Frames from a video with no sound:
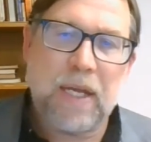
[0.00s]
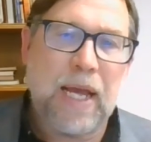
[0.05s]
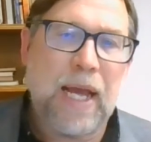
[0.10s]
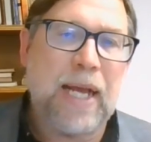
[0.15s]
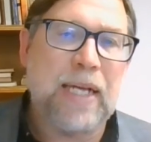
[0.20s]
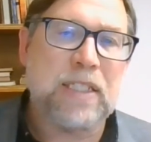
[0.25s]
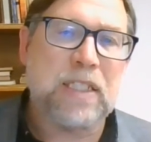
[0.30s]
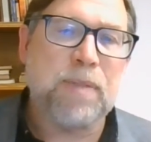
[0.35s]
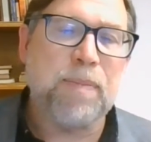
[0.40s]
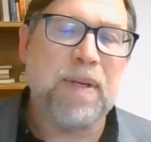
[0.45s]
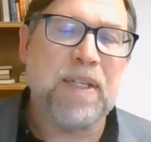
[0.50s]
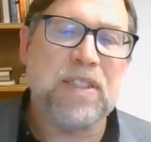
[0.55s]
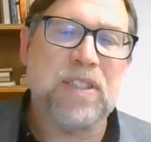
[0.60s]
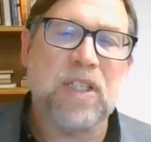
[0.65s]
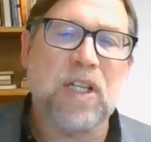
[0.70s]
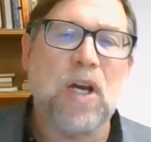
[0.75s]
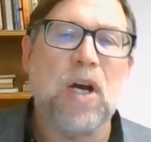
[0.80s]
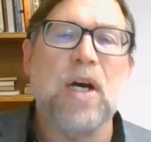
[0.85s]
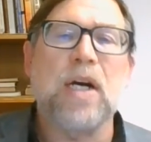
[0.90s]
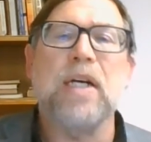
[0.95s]
estimates the
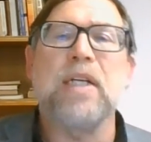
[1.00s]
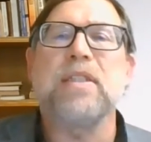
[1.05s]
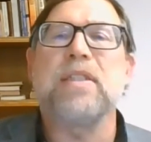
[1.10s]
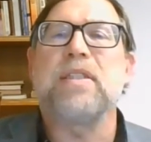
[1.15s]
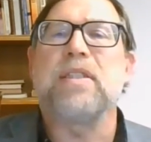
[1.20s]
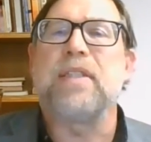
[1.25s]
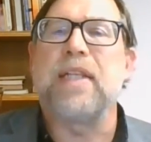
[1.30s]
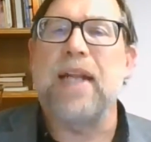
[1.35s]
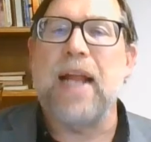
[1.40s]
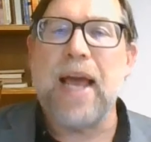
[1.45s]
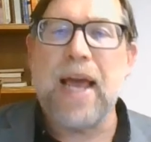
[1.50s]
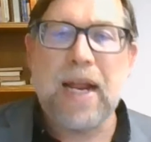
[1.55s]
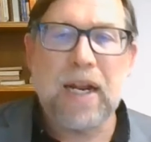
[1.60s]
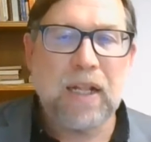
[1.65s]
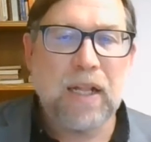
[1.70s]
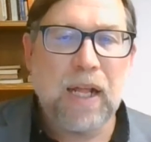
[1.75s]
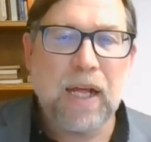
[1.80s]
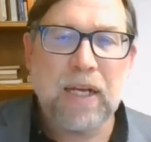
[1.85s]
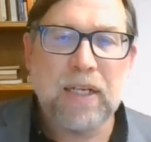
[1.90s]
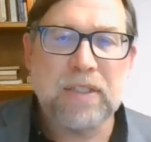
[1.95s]
cost, that
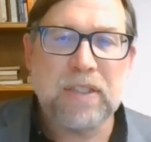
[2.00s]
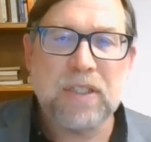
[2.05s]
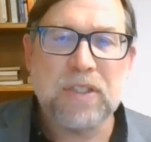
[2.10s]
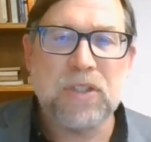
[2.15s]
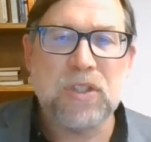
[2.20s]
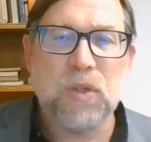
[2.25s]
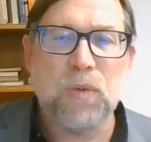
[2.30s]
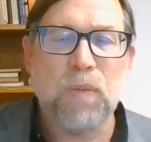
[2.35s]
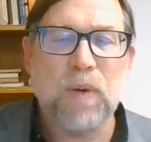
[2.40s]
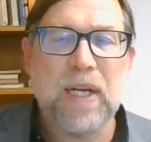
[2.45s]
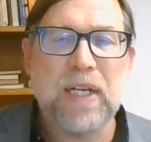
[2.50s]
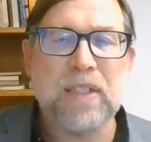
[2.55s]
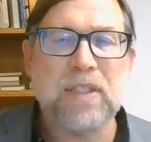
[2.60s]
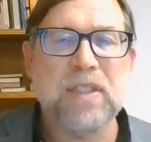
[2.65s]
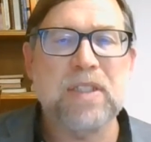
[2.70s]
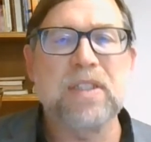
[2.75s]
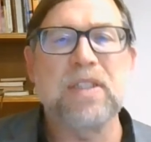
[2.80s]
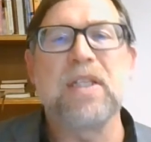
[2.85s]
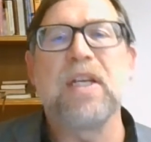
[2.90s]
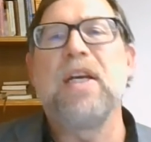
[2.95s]
analyzes the
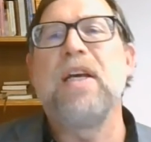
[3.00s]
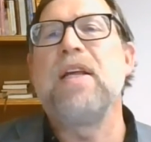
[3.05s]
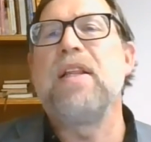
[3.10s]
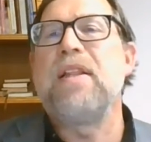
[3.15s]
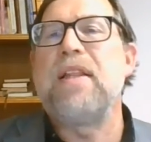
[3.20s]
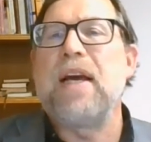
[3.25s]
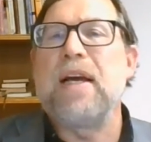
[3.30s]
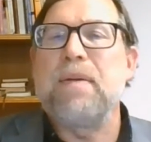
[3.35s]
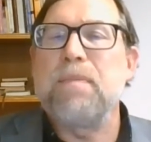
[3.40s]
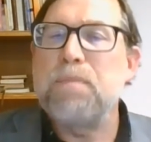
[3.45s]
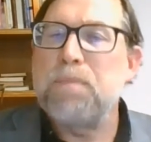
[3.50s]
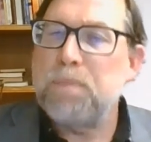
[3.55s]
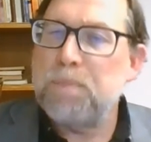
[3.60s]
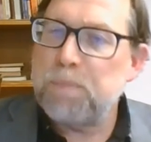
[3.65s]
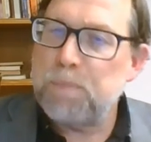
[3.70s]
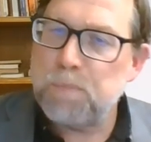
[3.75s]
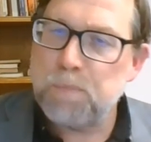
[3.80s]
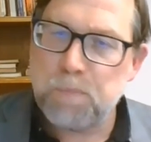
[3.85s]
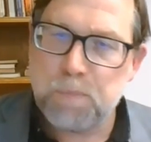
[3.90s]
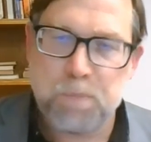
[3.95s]
risks, that
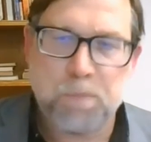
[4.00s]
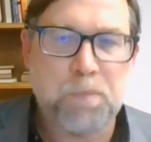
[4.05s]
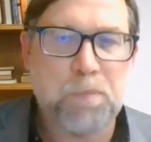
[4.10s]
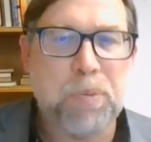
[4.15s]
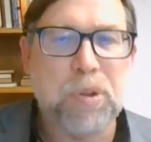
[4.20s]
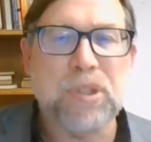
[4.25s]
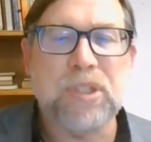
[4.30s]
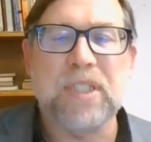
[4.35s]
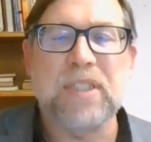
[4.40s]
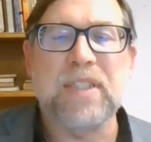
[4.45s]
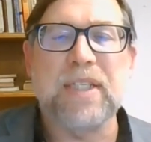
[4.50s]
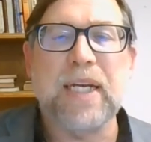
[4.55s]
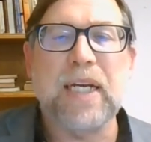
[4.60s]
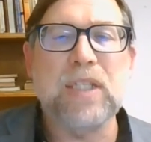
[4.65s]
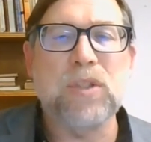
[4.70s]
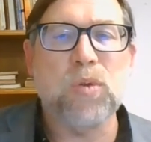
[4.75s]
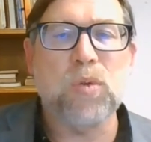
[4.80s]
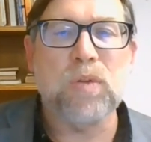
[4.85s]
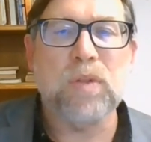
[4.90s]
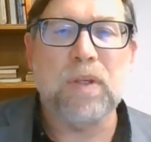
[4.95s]
puts
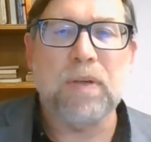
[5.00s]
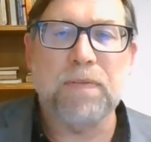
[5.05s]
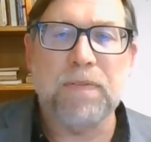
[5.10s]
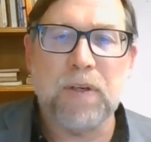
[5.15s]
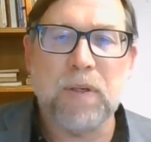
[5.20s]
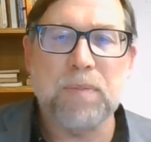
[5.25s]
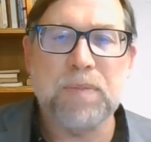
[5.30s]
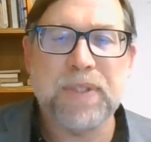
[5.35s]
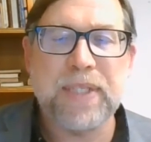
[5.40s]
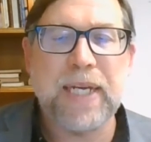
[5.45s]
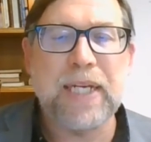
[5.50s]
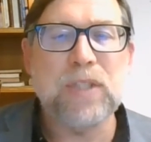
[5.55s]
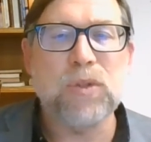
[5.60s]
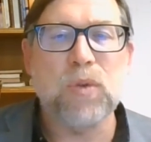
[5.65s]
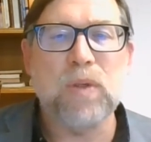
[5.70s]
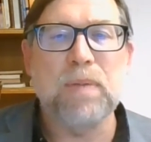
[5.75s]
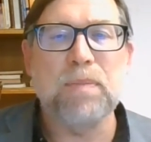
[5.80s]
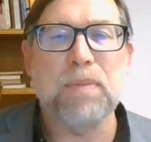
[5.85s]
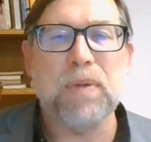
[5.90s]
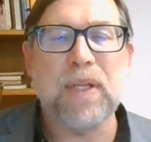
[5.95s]
a firm
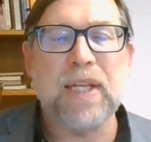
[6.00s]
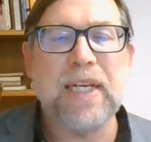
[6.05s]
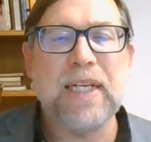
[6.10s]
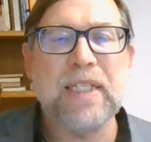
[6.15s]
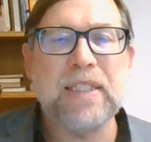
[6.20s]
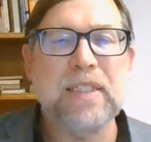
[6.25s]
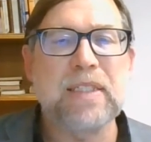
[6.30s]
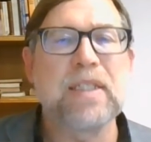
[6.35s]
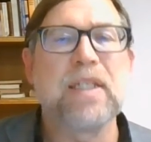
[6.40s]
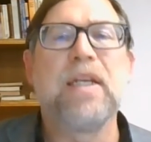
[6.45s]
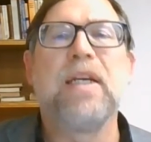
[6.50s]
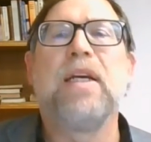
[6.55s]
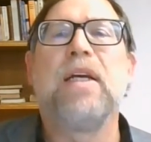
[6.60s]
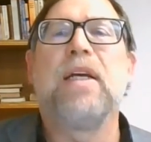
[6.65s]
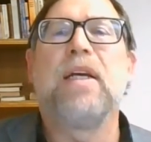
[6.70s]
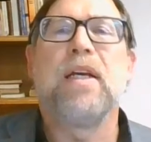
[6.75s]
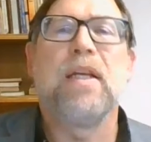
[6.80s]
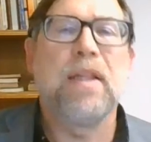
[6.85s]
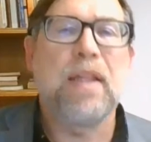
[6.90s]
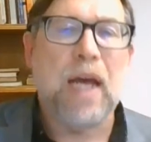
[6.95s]
schedule in place,
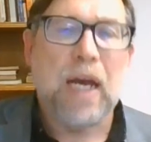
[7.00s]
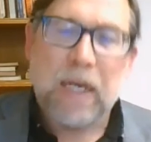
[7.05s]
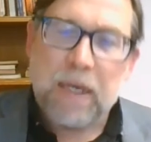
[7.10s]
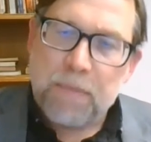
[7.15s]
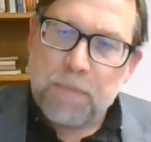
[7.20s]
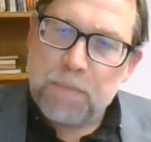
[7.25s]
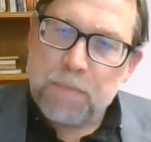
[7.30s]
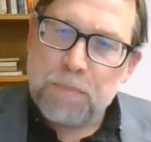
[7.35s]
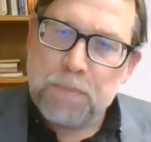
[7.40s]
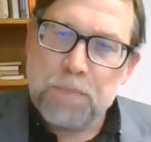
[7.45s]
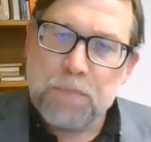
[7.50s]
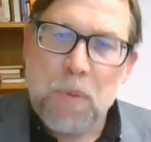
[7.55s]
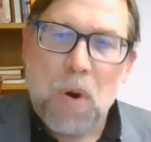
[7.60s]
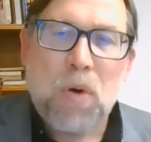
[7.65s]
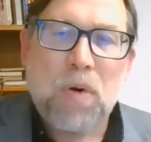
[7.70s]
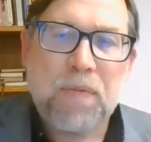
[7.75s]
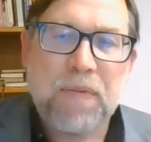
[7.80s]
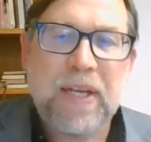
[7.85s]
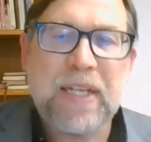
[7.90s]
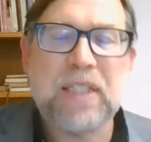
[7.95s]
that
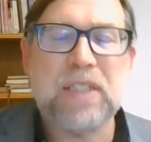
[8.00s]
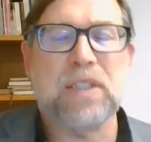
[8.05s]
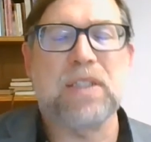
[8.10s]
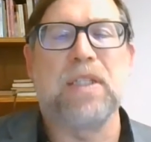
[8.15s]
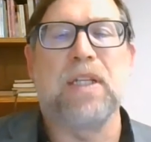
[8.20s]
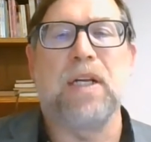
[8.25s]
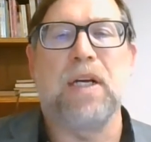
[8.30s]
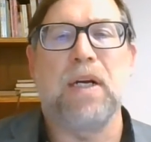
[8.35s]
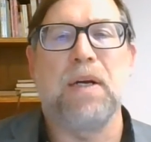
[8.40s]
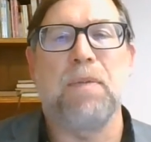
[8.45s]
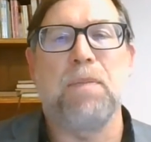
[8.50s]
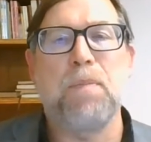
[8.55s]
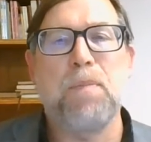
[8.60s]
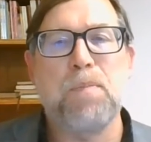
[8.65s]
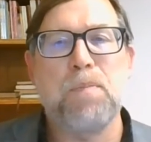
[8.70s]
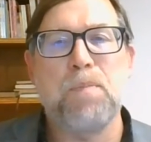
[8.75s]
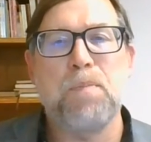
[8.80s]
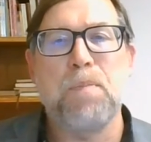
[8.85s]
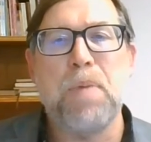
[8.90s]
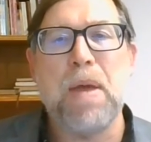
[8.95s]
motivates the
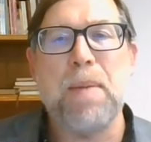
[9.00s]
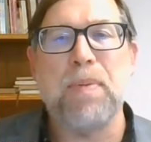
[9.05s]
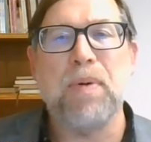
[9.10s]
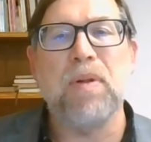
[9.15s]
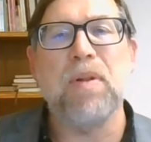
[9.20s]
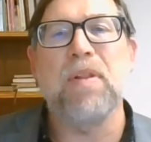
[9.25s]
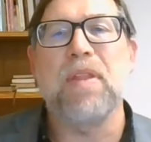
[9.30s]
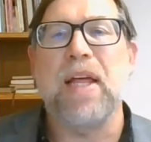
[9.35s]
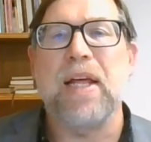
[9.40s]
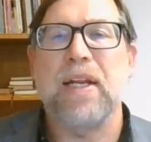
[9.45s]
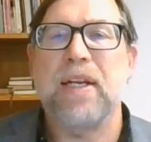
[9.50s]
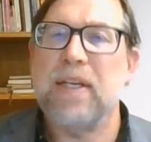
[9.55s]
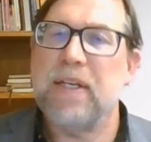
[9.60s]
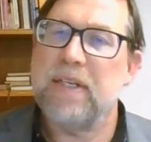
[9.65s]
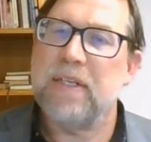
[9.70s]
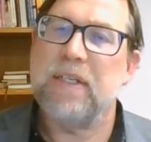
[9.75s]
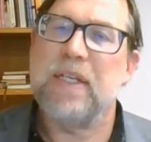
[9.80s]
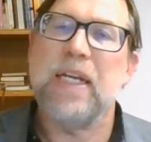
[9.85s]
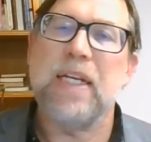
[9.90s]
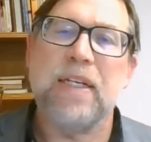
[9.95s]
people that
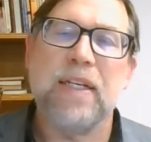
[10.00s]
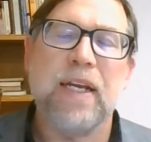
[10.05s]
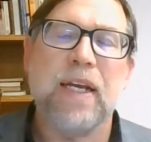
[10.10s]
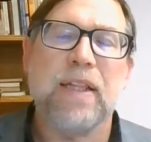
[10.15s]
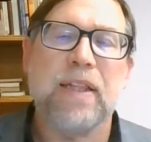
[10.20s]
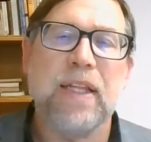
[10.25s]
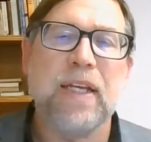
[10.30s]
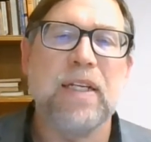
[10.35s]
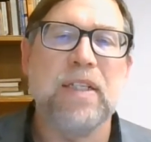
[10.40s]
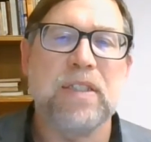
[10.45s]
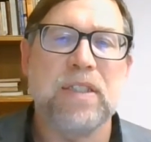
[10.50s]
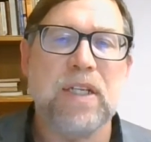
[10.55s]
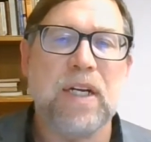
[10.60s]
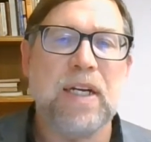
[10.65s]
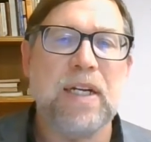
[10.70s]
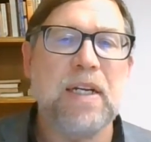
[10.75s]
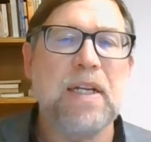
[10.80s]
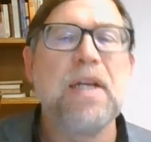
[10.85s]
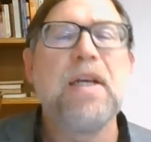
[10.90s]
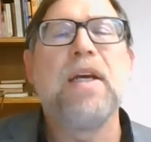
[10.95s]
need to get things
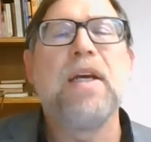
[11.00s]
done,